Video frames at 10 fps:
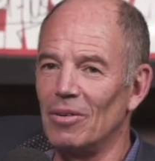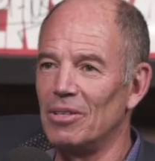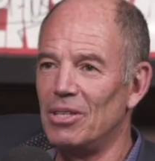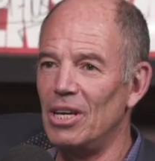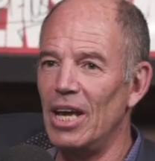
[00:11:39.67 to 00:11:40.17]

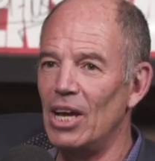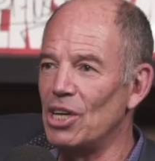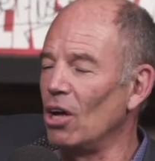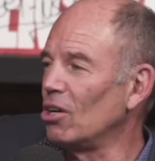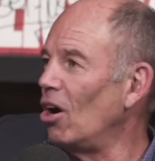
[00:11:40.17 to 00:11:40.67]
teenage
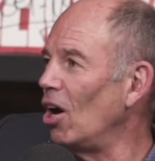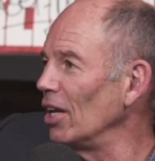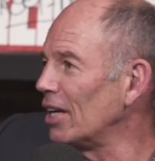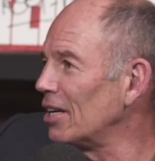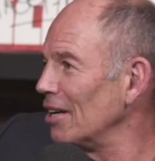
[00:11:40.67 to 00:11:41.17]

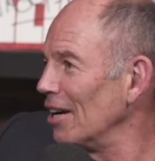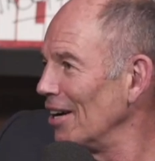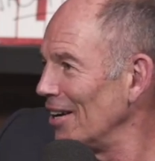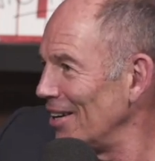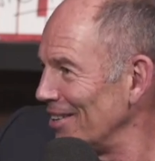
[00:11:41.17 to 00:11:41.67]
alcoholic,
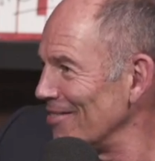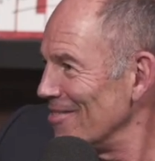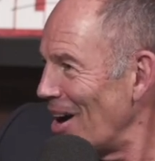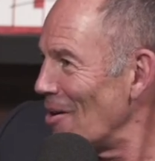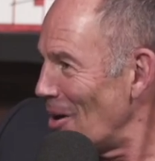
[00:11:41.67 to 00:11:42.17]
uh,
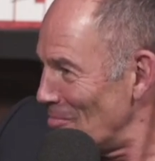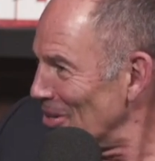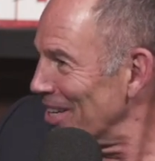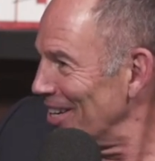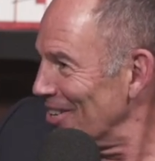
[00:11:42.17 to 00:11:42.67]
up,
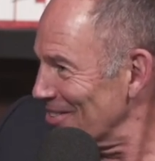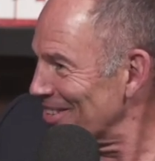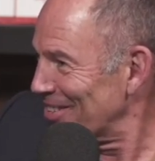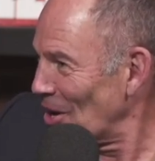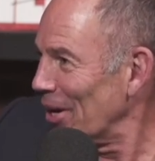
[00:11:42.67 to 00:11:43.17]
you know,
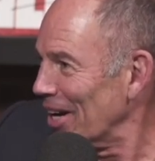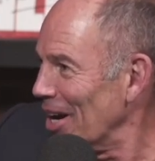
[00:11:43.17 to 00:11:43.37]
growing